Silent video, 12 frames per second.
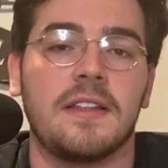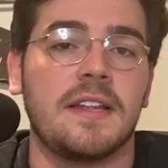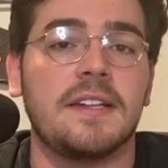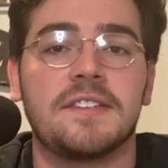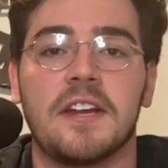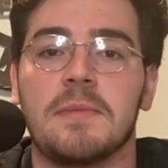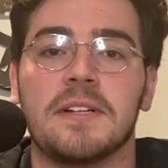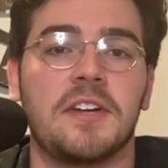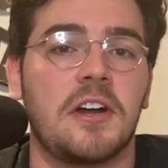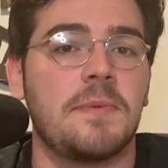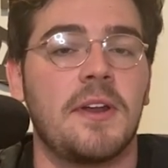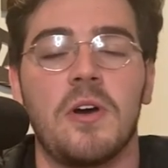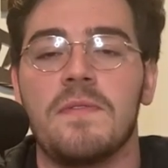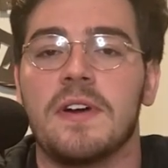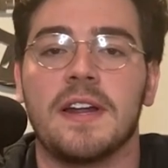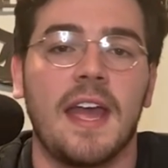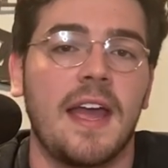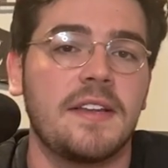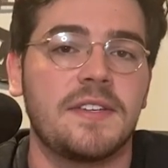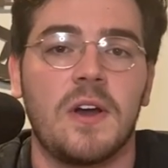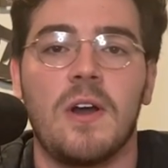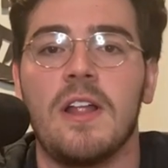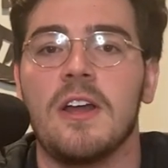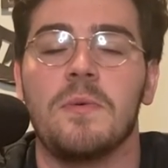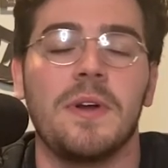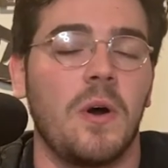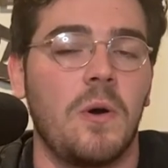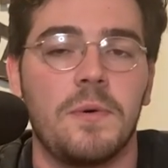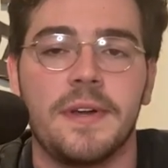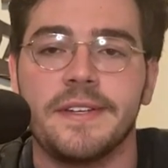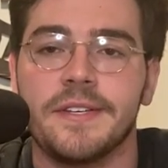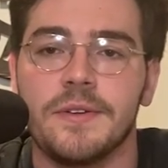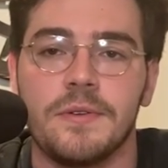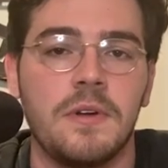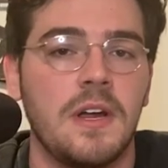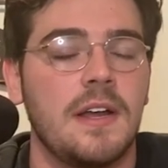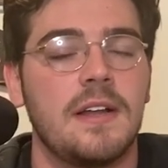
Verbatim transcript: the NCAA tournament over at KSR like we always do.